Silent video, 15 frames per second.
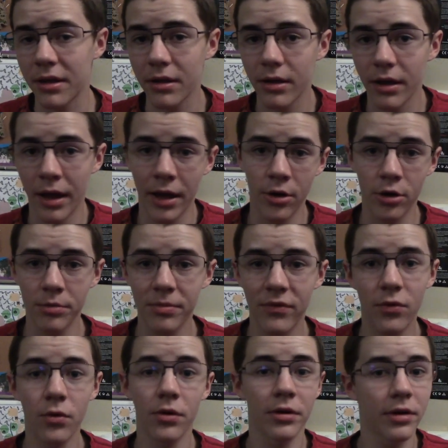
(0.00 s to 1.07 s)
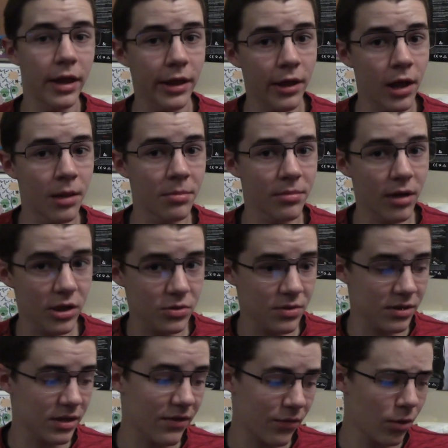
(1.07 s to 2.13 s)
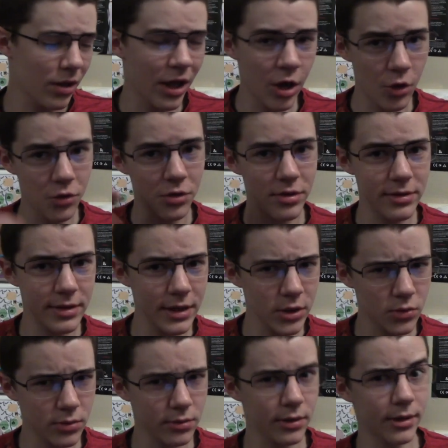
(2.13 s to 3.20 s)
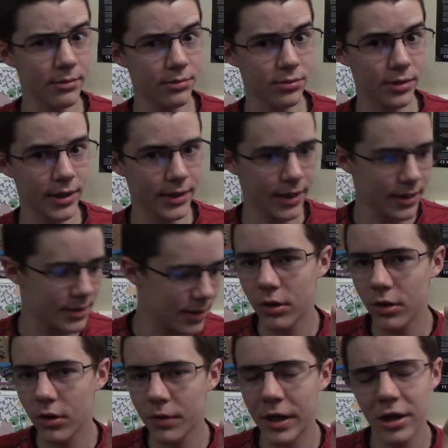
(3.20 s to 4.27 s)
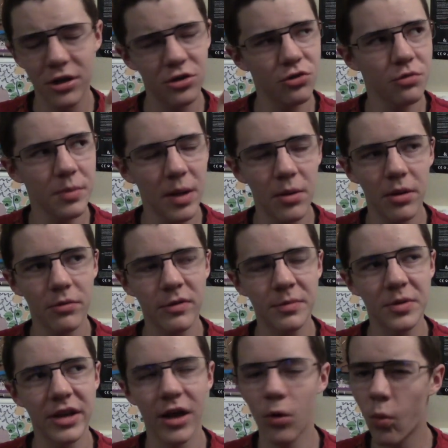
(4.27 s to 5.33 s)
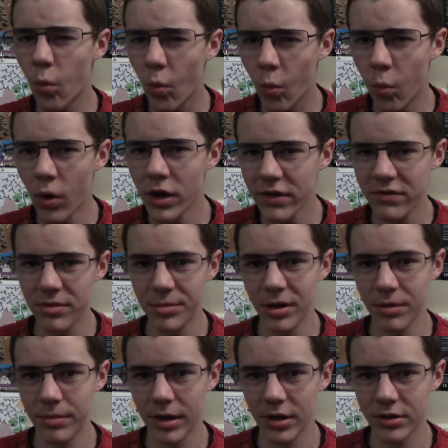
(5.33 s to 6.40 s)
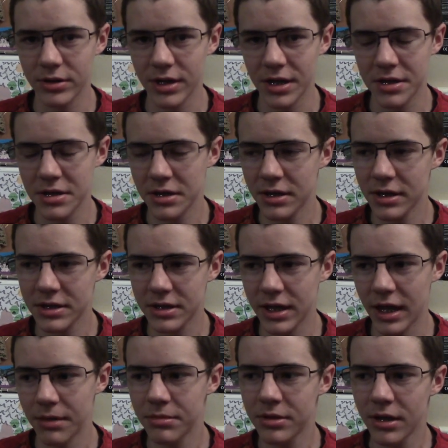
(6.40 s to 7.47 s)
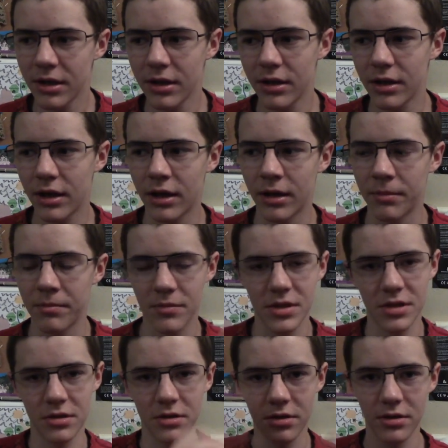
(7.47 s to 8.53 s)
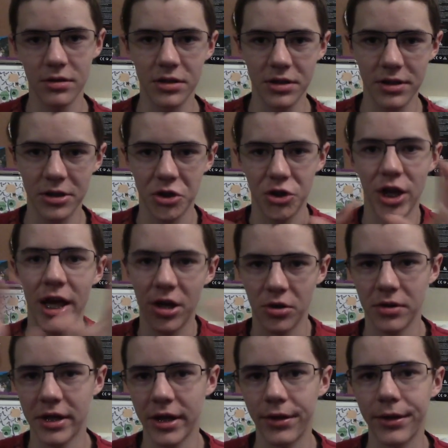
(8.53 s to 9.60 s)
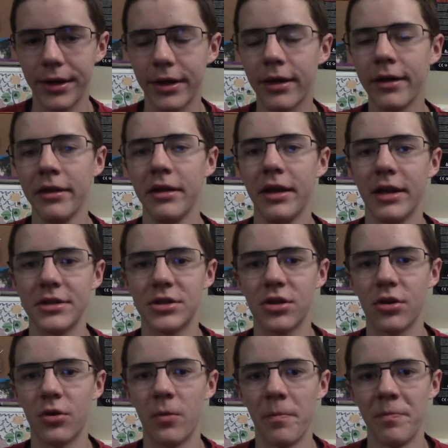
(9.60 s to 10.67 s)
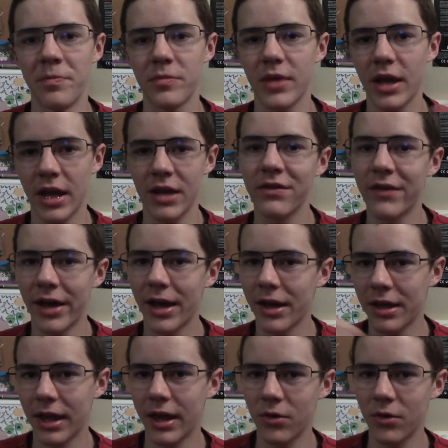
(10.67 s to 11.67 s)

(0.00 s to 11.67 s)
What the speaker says: had hurt before, goblin boss was at full health. Things were looking pretty dicey. Okay, I do remember now, one of the bugbears, I think, escaped the shatter killing. And so Avac